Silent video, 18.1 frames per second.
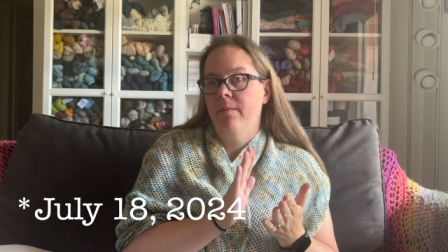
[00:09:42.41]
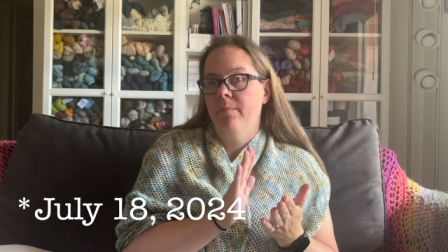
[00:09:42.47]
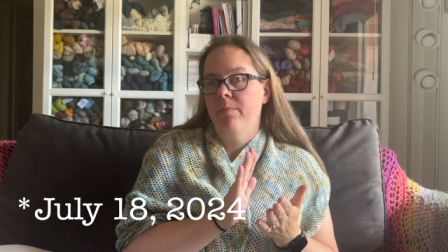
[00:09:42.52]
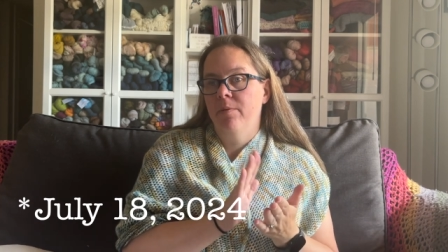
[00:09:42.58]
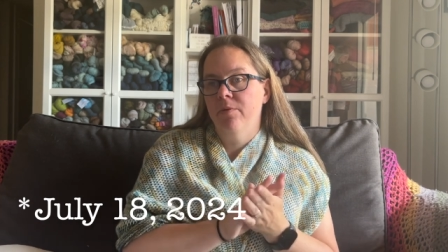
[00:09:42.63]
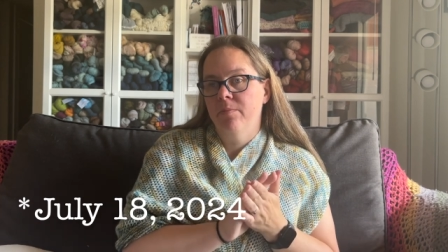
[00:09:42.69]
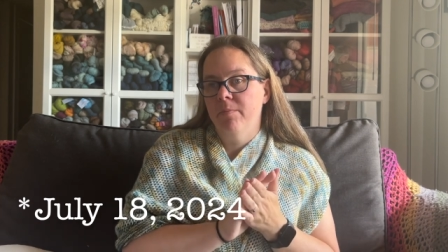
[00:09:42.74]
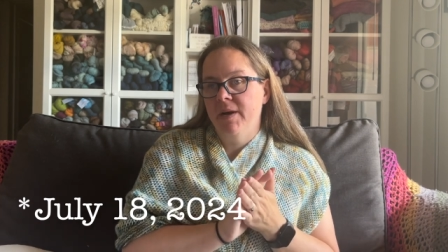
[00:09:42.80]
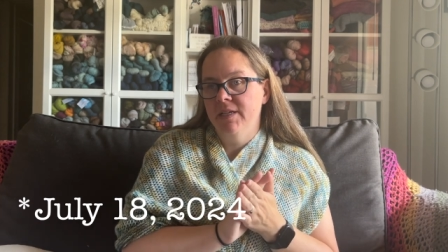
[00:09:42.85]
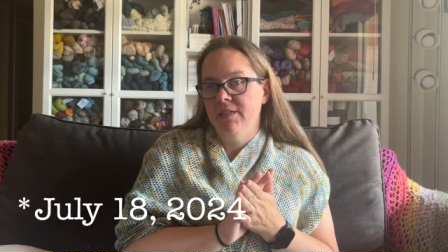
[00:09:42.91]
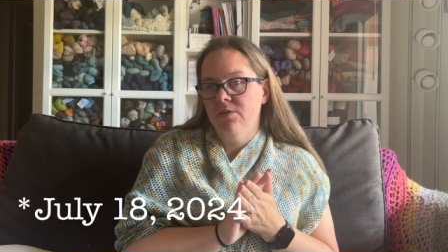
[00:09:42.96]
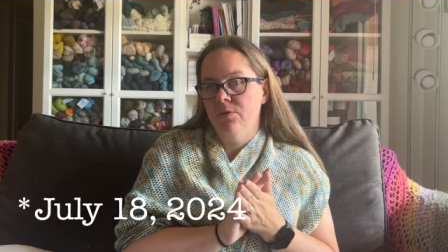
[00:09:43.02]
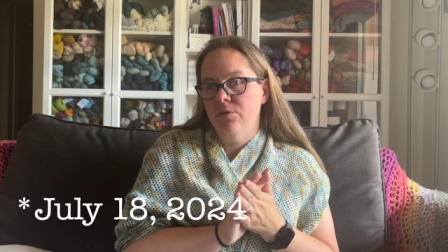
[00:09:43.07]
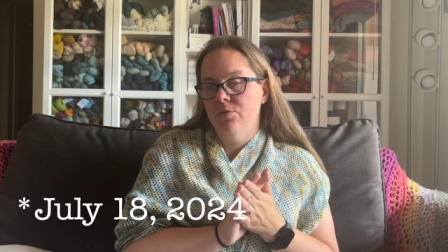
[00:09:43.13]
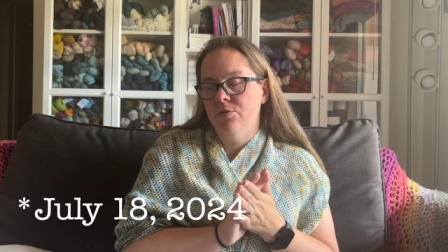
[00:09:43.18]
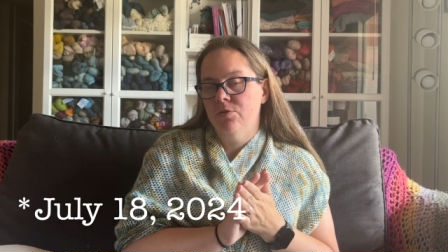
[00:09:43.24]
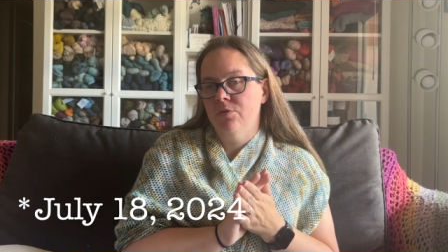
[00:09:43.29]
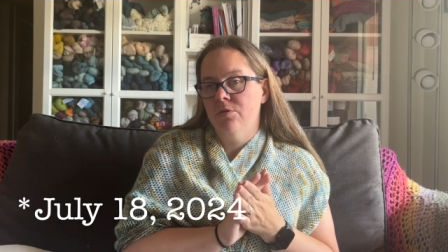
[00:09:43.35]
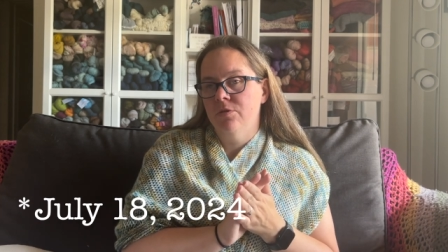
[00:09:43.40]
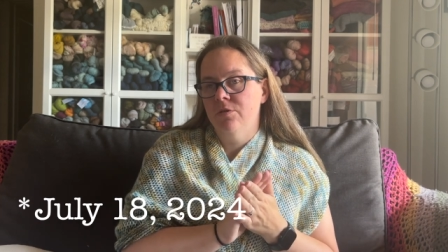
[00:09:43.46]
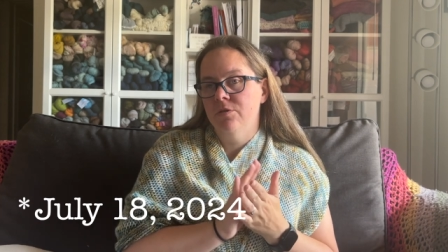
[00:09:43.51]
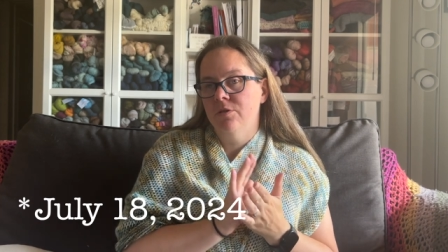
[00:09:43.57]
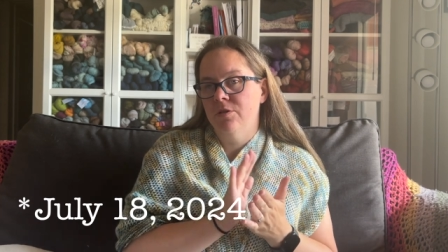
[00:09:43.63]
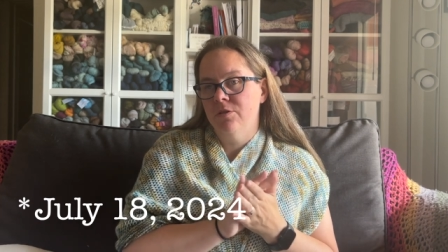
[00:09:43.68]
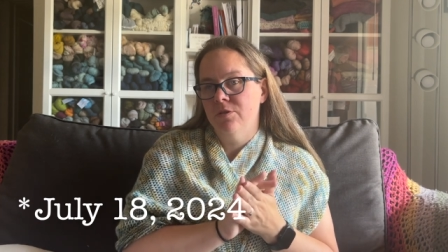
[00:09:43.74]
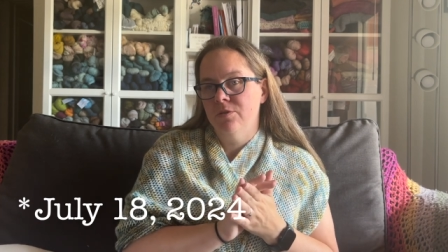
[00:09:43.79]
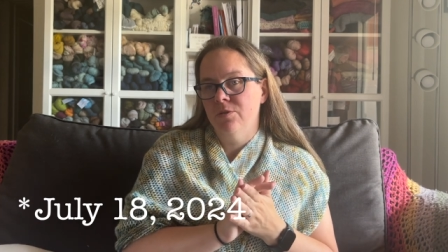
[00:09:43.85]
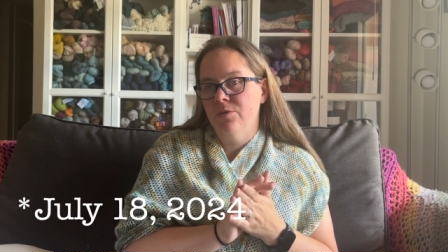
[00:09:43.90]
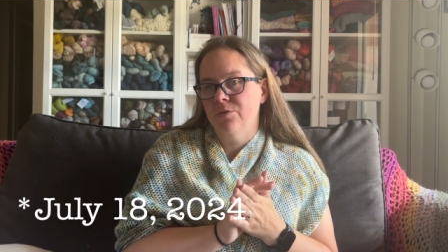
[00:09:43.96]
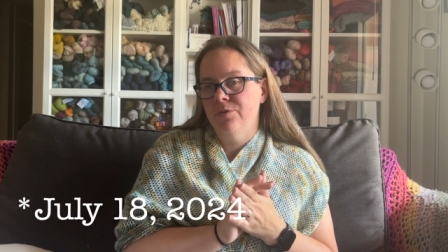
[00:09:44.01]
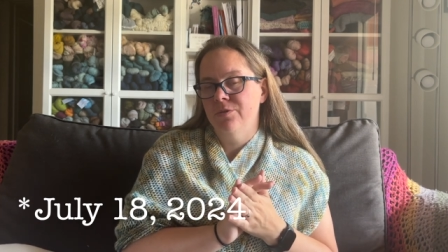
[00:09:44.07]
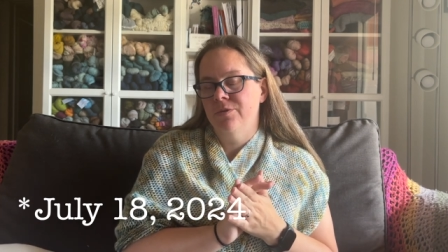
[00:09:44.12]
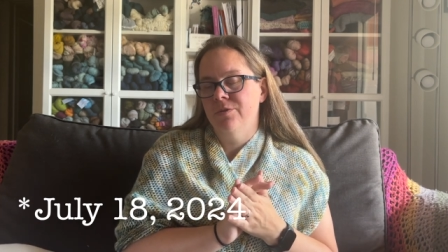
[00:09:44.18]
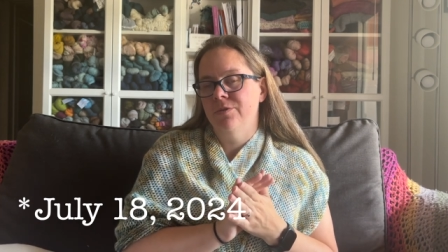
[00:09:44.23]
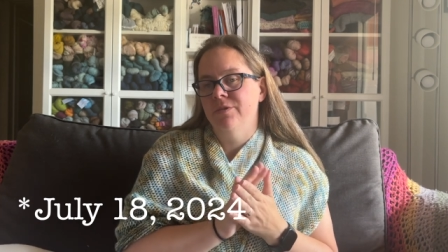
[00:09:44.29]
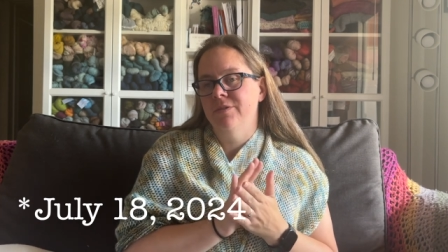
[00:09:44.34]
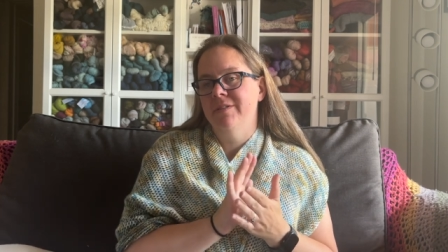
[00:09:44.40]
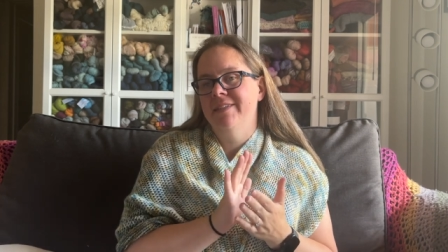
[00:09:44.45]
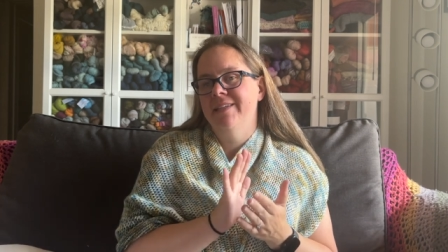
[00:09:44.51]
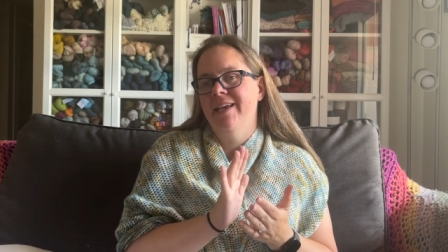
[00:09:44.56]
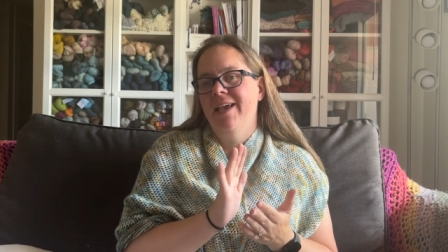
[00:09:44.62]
both my socials, her socials,